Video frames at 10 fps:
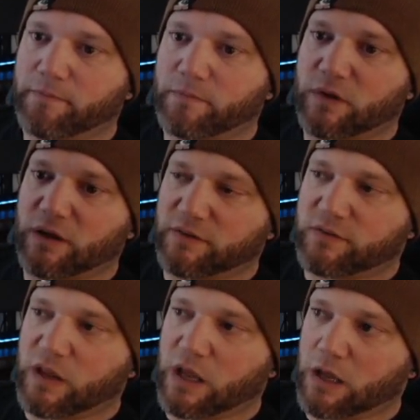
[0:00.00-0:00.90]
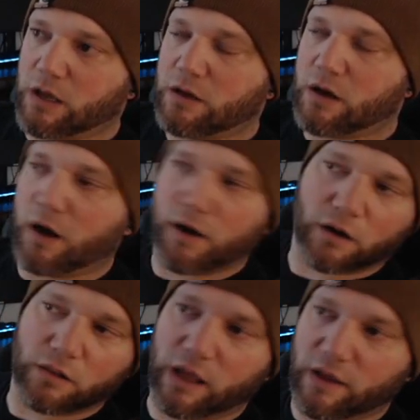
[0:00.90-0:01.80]
You can see on our
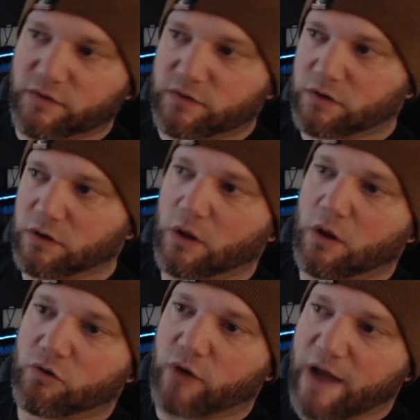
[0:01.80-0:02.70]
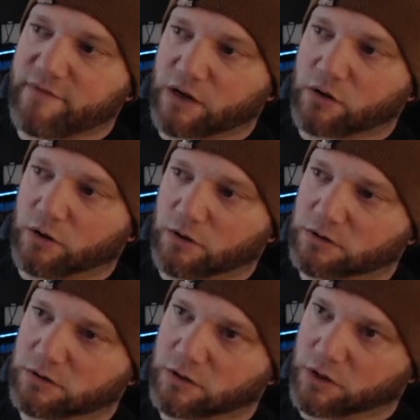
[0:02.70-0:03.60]
list, Travnical,
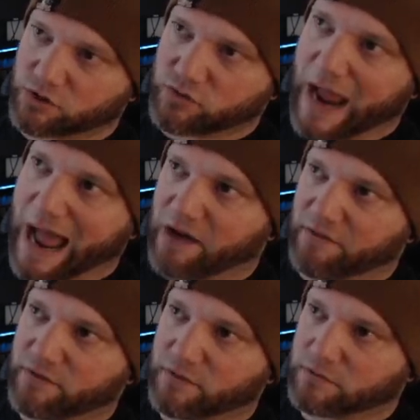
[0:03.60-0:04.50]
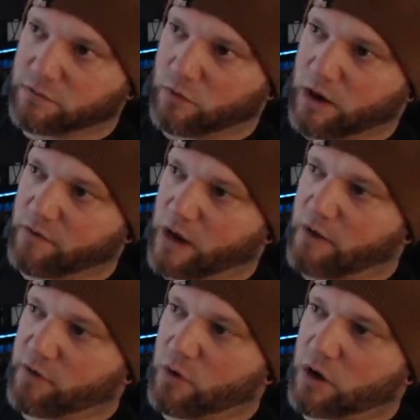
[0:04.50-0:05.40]
or Trav,
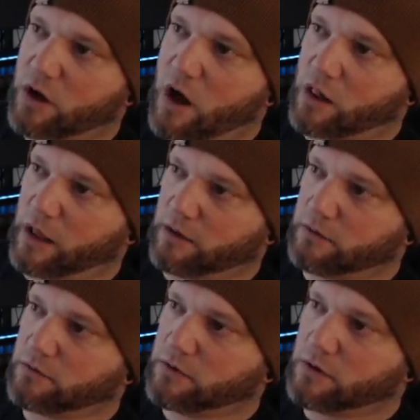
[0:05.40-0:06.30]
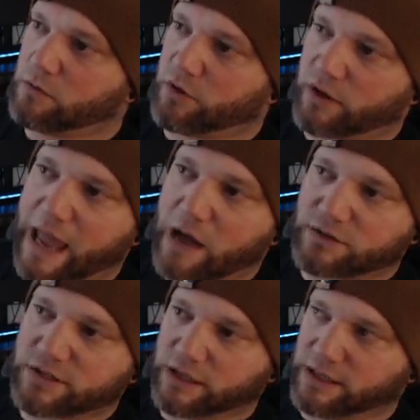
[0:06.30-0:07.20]
however you want to call it, where the
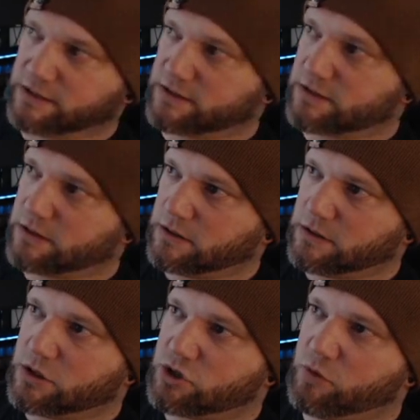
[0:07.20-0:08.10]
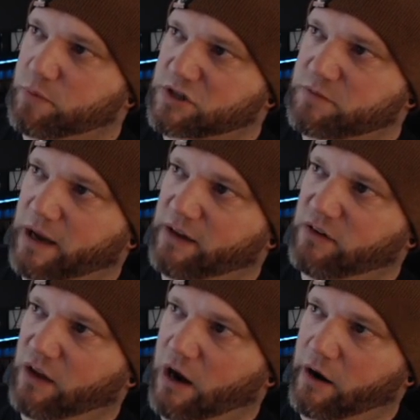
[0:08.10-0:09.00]
council is. Super
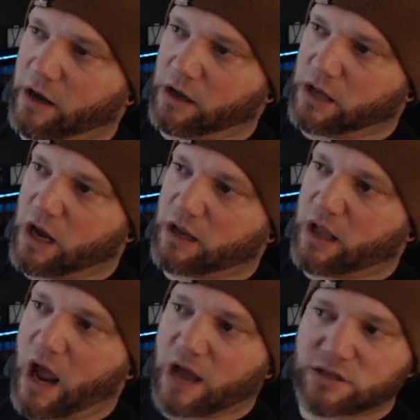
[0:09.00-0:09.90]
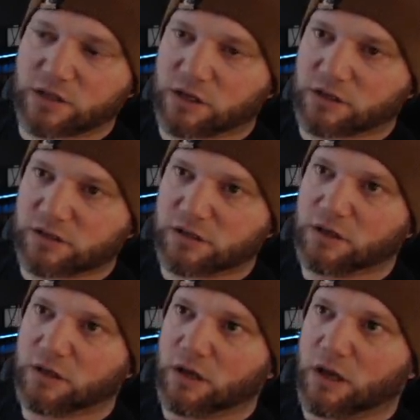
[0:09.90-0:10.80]
spicy area. A lot of casters,
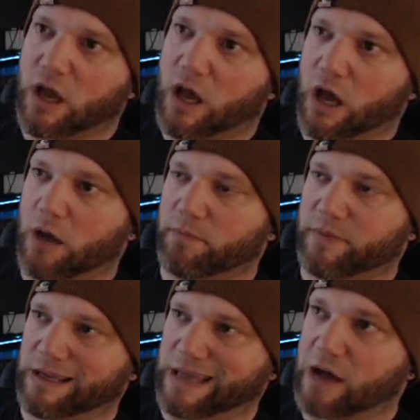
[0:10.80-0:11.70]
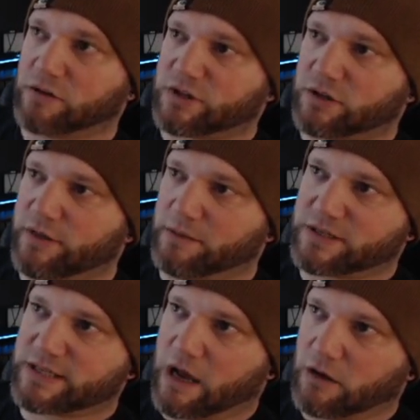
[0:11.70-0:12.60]
the council
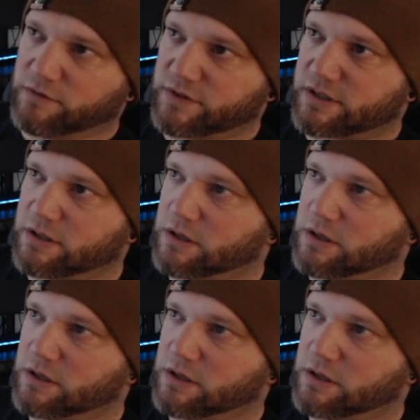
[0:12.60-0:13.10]
themselves.